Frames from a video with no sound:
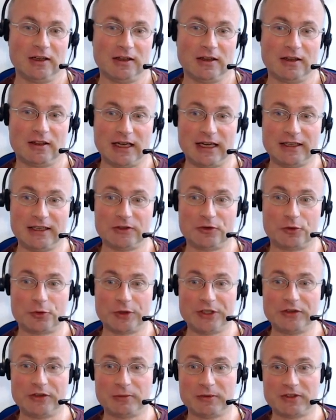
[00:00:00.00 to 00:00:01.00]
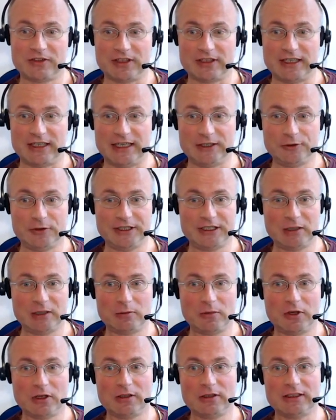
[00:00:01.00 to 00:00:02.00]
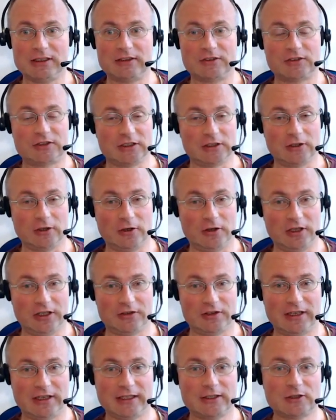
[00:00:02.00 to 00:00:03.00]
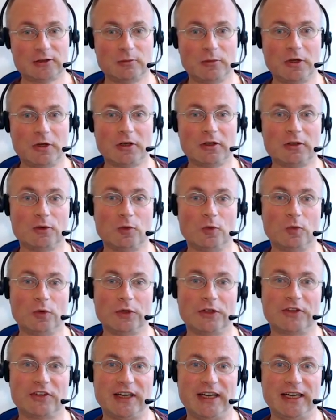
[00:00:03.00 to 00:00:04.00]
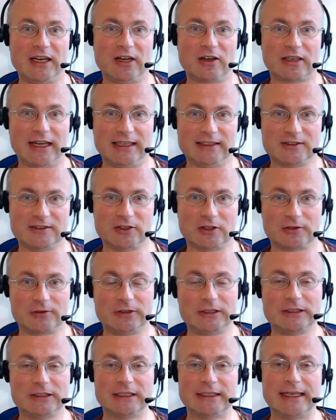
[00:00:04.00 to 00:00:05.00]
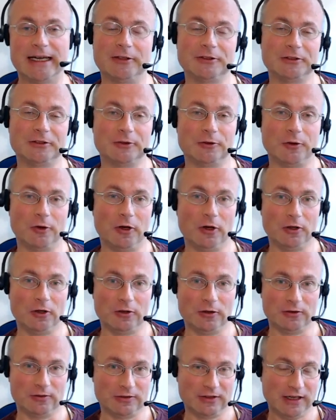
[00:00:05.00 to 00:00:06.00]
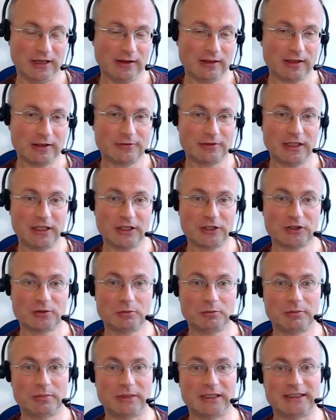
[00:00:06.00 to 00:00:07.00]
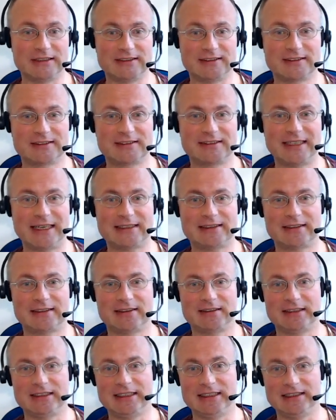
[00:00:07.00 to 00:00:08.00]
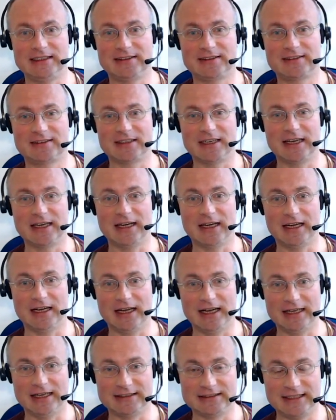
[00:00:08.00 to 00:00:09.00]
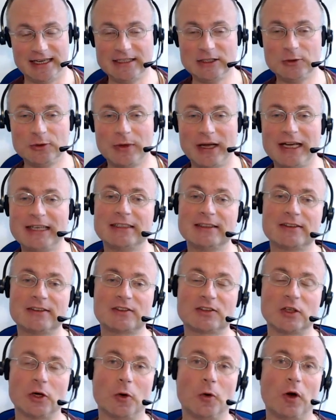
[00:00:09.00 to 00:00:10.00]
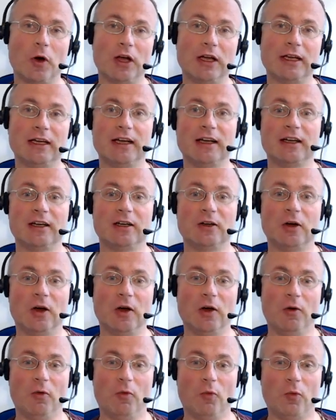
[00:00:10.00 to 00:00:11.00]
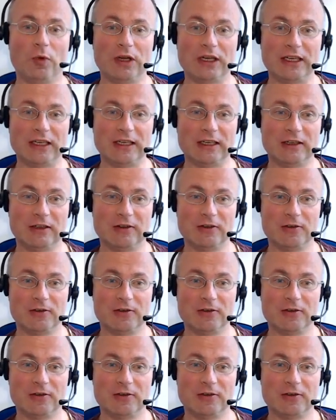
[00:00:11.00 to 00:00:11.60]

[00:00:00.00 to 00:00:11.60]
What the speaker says: Then Treisman's attenuator model, still early selection model, would say, okay, it's not filtered out in all or nothing fashion, but instead it's attenuated, so we